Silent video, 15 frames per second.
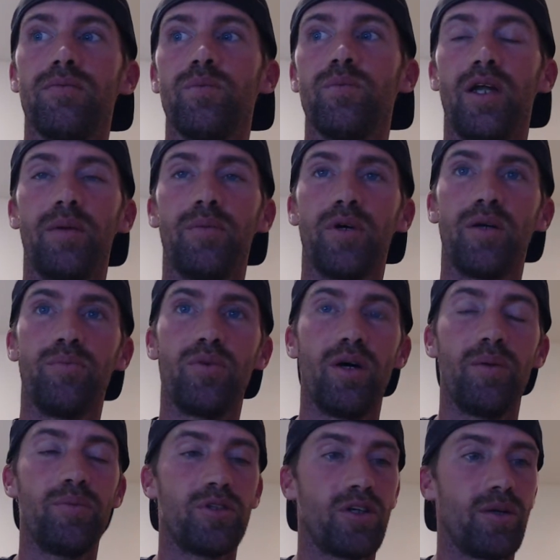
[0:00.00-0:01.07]
that I'm going to put
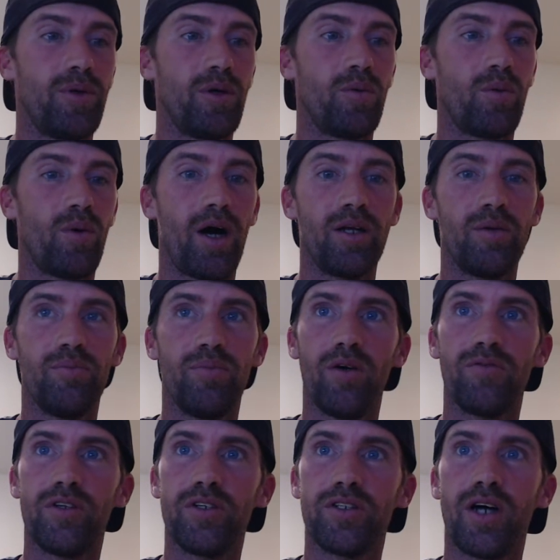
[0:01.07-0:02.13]
up. It's going to be right
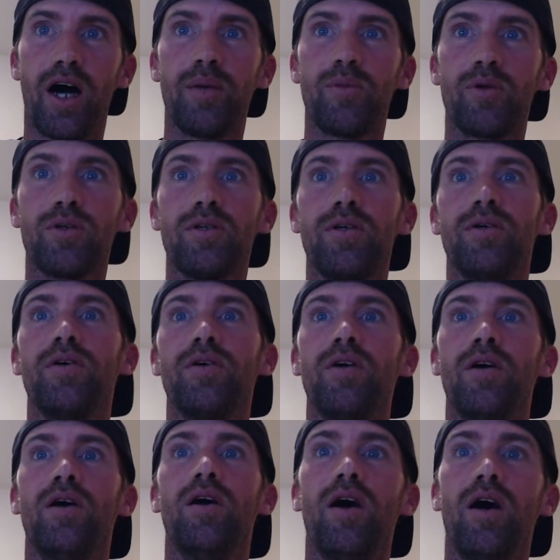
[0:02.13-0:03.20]
above the timer.
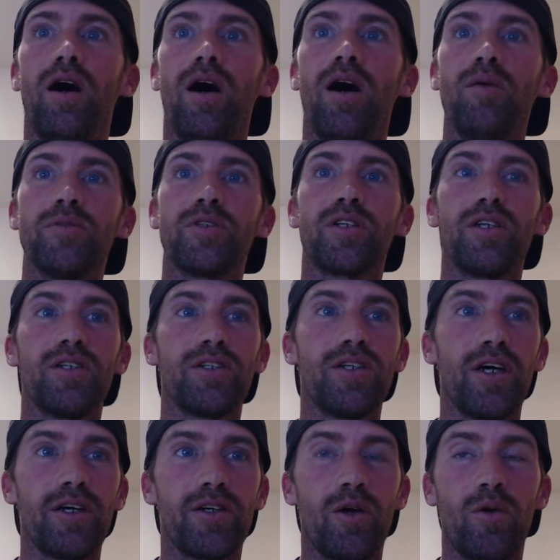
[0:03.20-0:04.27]
It's going to
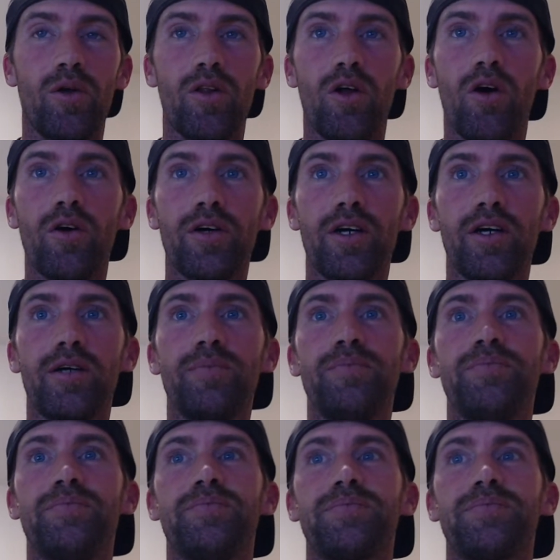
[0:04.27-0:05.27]
say go to login.